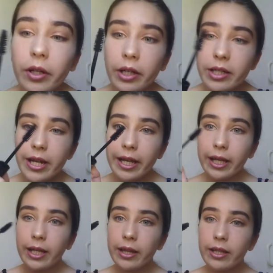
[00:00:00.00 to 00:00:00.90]
I'm going to
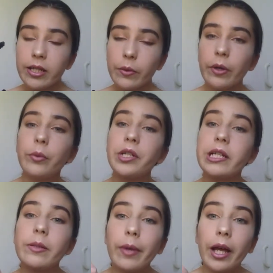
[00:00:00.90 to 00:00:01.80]
take this one, which
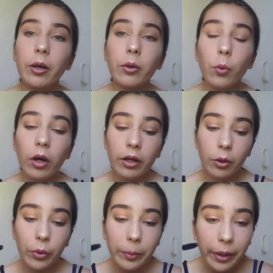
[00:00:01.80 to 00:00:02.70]
is the black
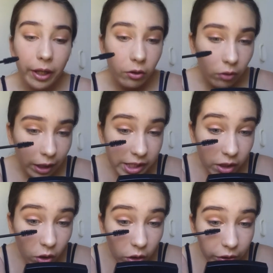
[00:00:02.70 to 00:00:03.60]
one with pink
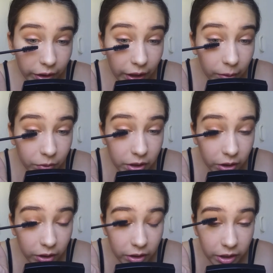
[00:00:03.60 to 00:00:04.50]
writing on it, and I'm
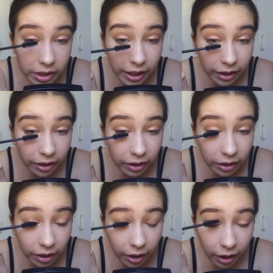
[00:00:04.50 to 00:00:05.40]
just going to take
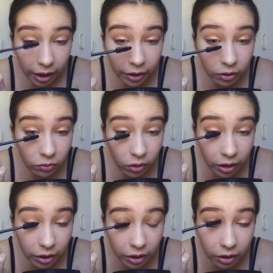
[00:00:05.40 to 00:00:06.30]
it and
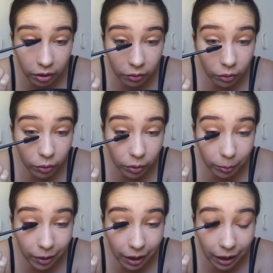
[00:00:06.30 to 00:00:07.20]
run it through
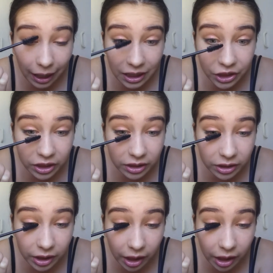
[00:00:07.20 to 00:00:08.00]
my lashes.